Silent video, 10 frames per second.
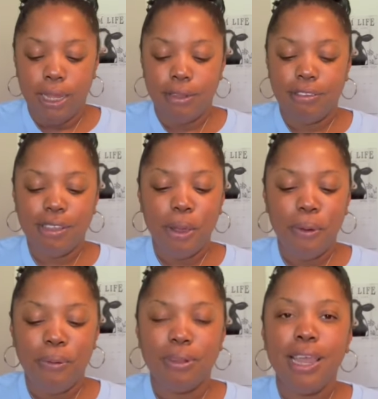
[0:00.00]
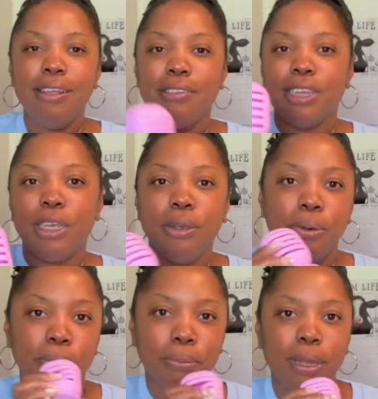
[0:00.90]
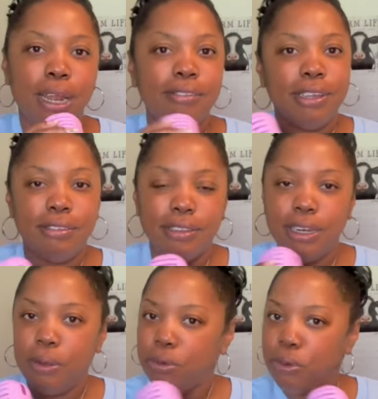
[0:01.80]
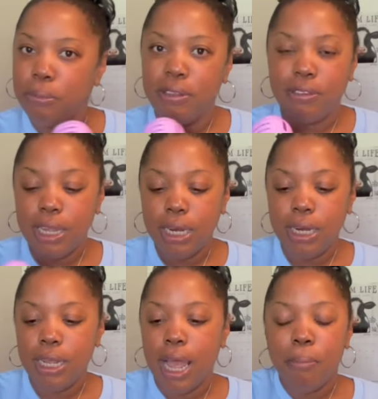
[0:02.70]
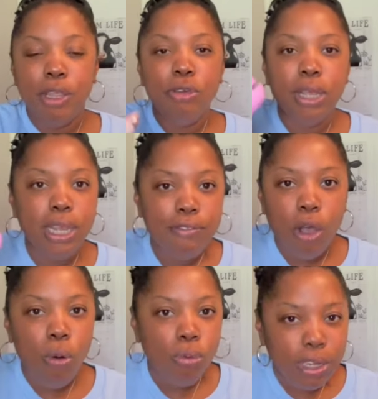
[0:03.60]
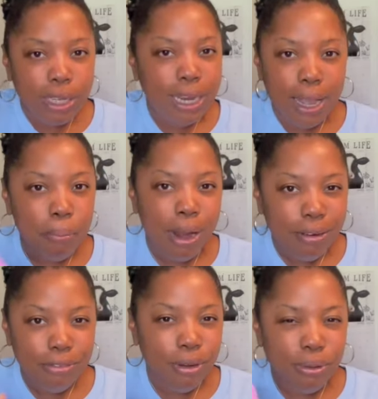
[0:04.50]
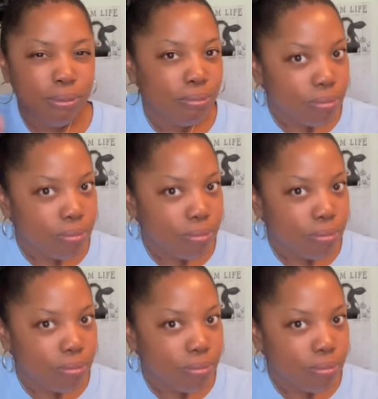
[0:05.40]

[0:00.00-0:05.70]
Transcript: So that's cute. And I said Sydney was gonna be singing in it. I mean, you can even hold it like a microphone.